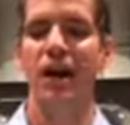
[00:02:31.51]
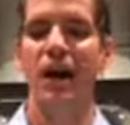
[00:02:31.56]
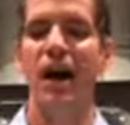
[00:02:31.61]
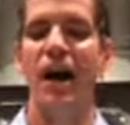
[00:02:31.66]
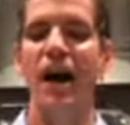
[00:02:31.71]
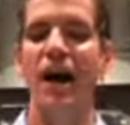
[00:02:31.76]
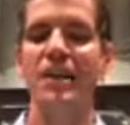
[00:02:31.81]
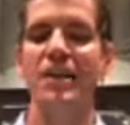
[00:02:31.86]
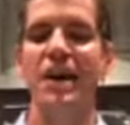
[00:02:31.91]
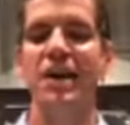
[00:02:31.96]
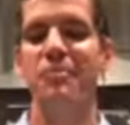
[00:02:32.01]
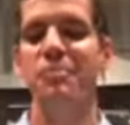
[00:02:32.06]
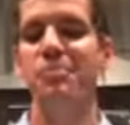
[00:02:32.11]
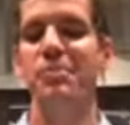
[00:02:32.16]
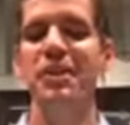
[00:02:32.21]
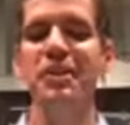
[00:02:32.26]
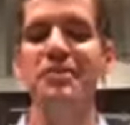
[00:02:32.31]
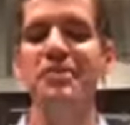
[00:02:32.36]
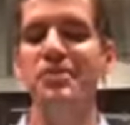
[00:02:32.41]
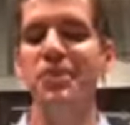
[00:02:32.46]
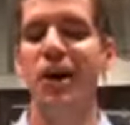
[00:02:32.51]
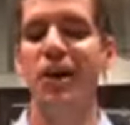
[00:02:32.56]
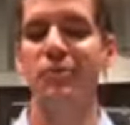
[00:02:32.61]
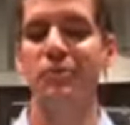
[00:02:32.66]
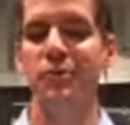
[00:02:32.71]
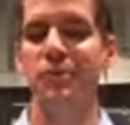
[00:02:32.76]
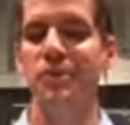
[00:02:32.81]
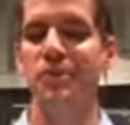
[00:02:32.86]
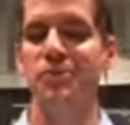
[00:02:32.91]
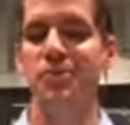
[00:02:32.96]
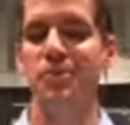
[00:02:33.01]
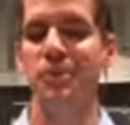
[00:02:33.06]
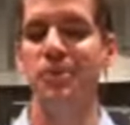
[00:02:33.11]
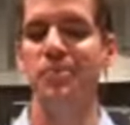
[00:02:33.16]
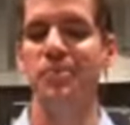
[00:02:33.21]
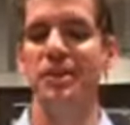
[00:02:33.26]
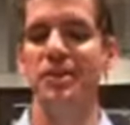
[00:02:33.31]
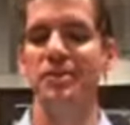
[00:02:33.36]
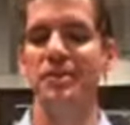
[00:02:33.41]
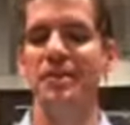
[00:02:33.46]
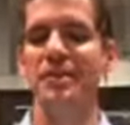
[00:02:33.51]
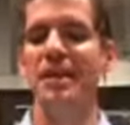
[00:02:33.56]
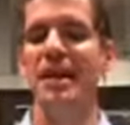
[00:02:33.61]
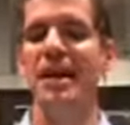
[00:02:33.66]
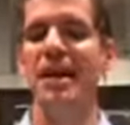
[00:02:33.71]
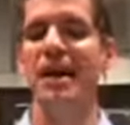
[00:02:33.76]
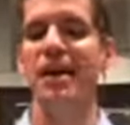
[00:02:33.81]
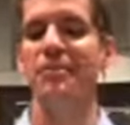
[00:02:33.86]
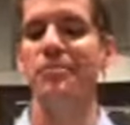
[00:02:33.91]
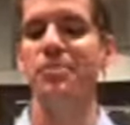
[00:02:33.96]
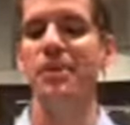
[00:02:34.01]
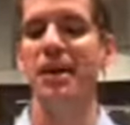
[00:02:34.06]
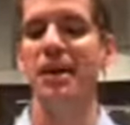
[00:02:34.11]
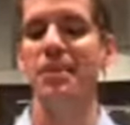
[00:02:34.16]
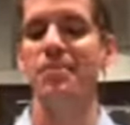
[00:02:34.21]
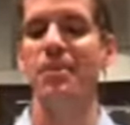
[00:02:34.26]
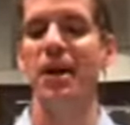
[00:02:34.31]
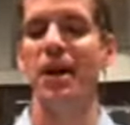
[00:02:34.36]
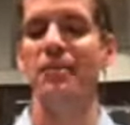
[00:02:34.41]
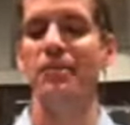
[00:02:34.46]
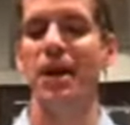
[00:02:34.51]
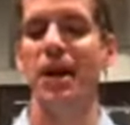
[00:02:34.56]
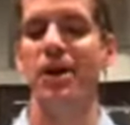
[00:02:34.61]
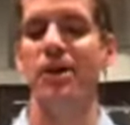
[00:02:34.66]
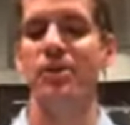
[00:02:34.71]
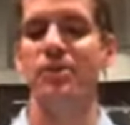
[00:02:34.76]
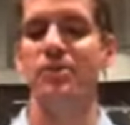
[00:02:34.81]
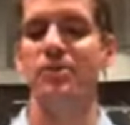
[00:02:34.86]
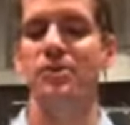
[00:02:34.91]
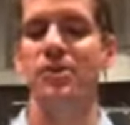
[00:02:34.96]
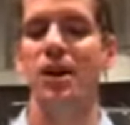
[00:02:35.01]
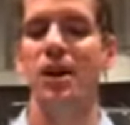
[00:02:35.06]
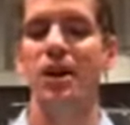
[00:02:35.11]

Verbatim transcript: I have peace offerings with me. Today I have paid my vows.